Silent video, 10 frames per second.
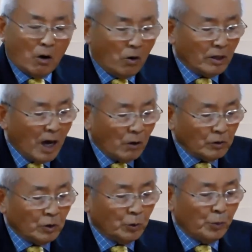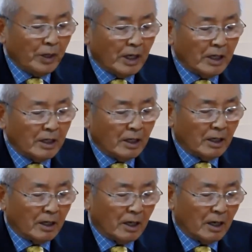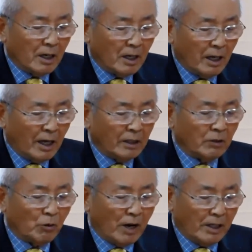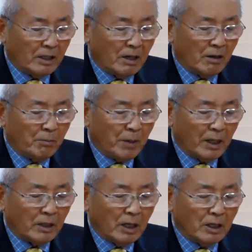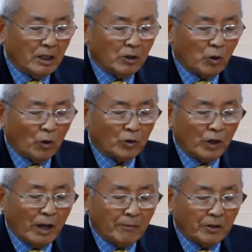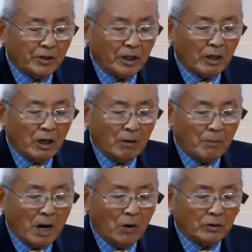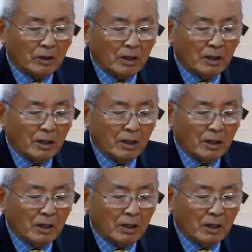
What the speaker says: on how to read and write, but he taught everything about